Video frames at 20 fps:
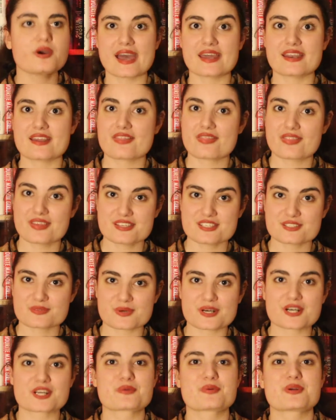and in this
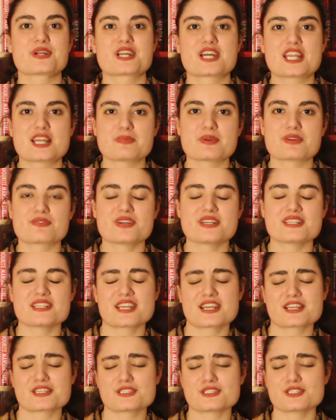one we're going to be
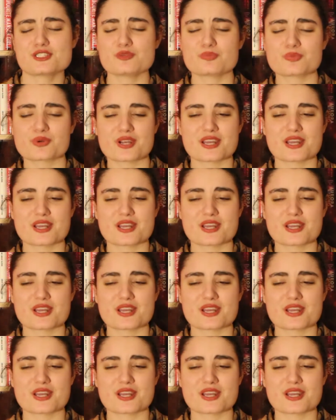reading a super